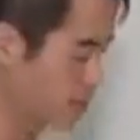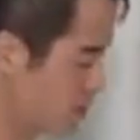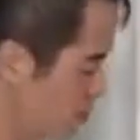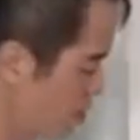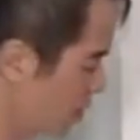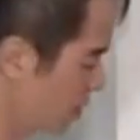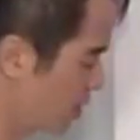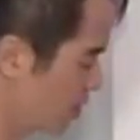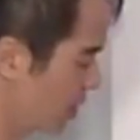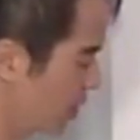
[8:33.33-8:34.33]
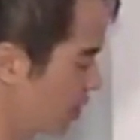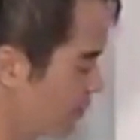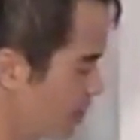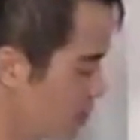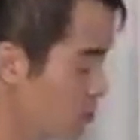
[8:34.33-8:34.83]
So I'm just gonna say
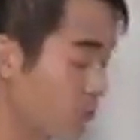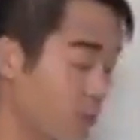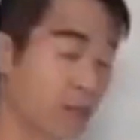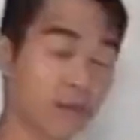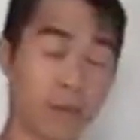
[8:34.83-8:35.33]
financial freedom